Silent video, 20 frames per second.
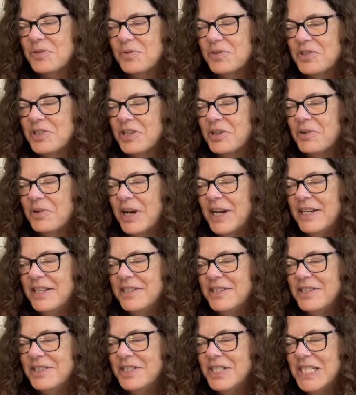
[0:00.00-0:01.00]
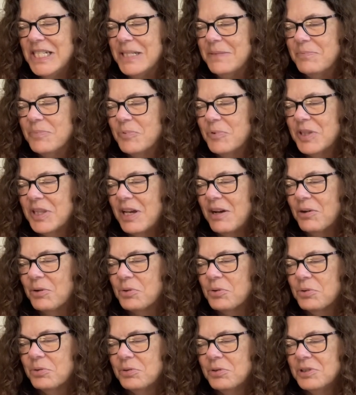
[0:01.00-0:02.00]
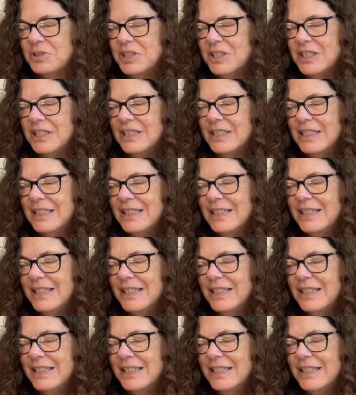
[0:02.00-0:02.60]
was ingrained and deep, without cruelty,